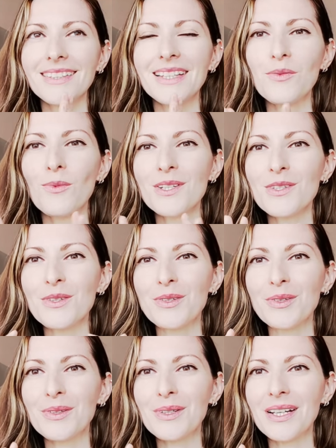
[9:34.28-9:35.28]
they want
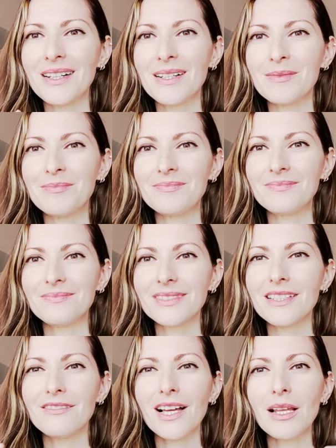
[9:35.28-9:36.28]
to um,
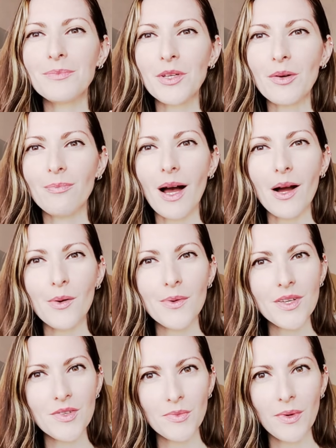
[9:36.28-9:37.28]
develop their
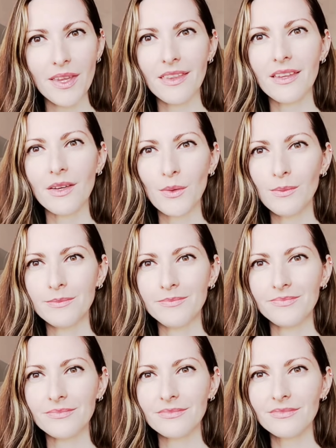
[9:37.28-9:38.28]
powers with you
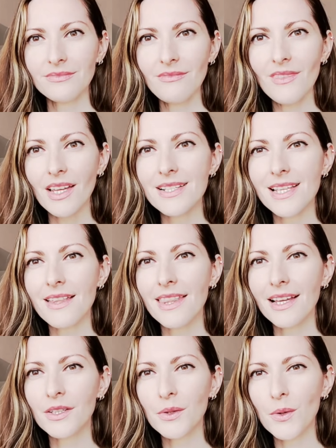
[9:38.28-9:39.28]
because i
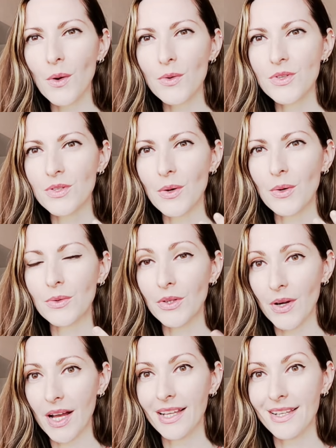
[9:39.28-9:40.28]
think you're also
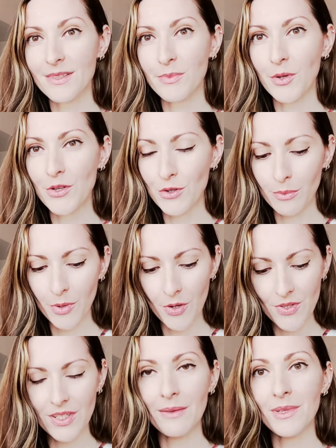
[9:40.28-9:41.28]
you're a highly spiritual
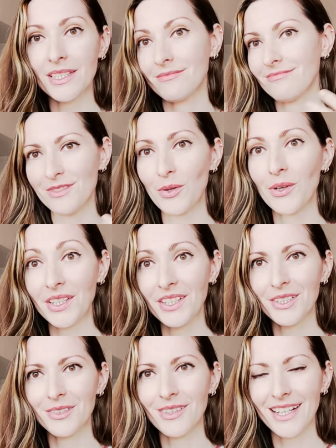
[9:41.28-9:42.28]
person i mean you're
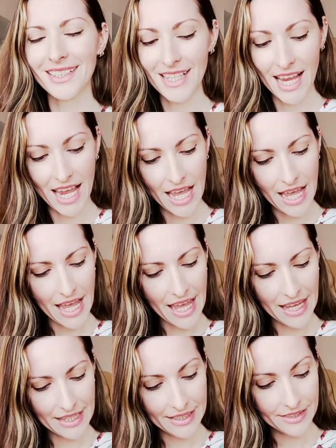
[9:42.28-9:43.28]
here right
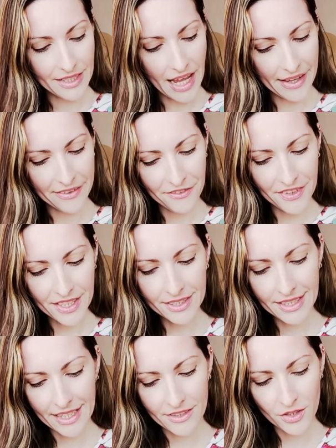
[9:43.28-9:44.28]
and i
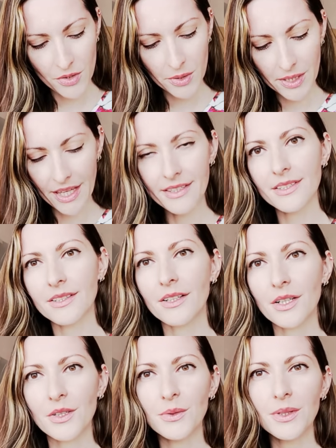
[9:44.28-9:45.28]
feel that
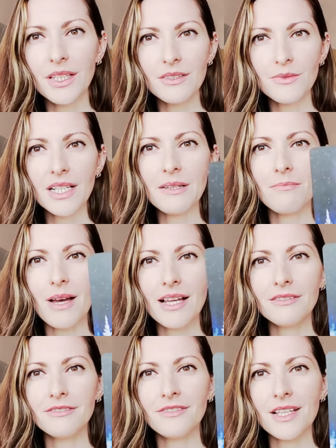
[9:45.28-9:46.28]
together you can really
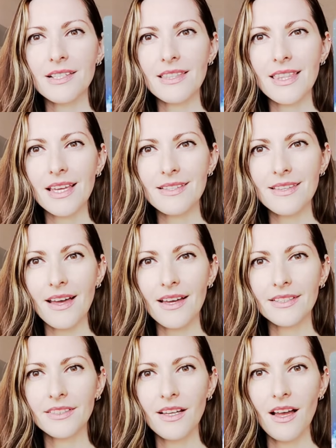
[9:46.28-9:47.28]
manifest things
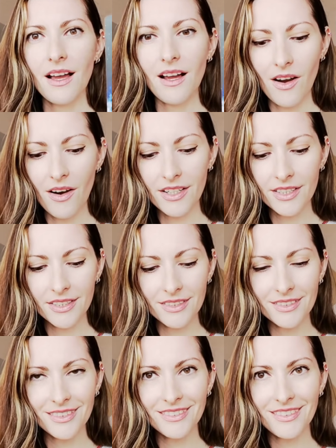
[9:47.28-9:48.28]
that
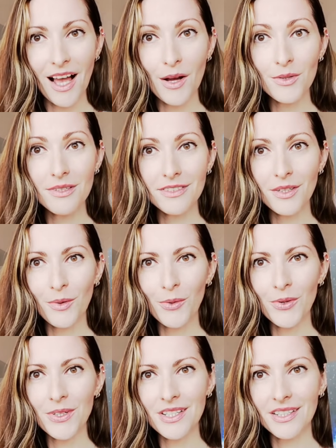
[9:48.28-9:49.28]
are out of the
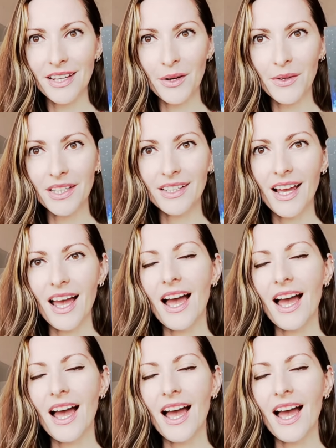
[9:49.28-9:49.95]
ordinary.